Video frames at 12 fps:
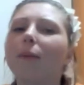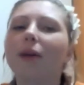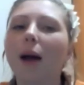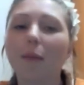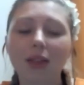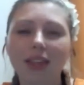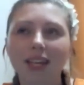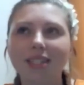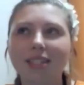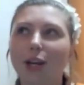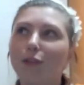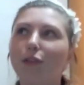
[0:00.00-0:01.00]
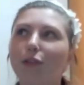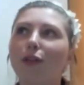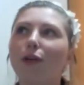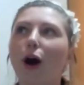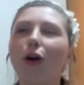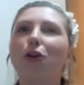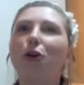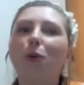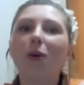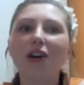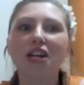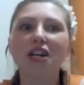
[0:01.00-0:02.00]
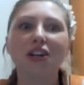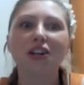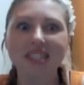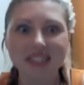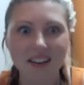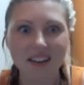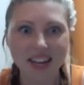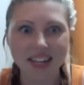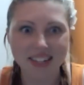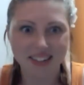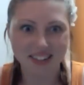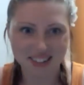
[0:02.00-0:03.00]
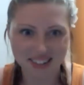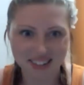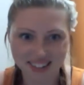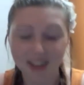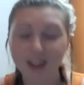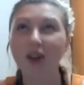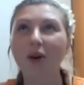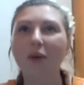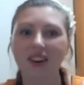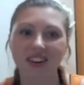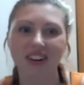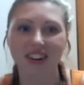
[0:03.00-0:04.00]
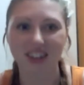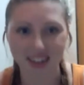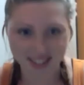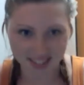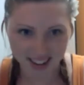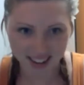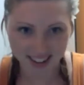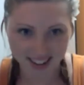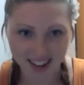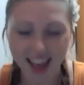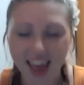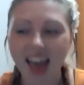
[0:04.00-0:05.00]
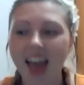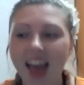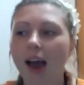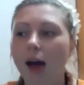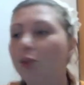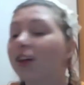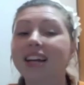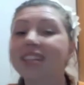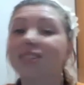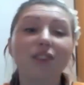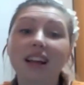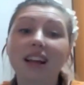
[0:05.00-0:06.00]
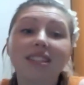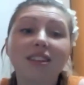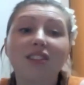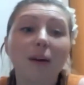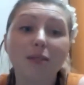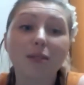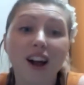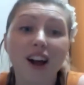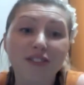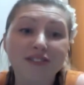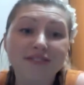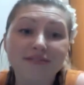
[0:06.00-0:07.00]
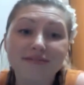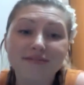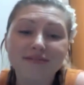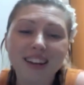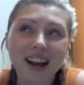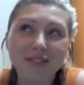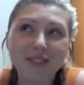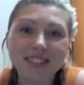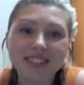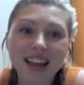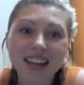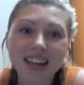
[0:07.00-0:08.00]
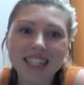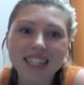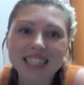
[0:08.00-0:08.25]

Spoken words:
up with things that are nowhere near a sign. Nowhere near a sign. And they're like, it's 75% off. And then I'm just like,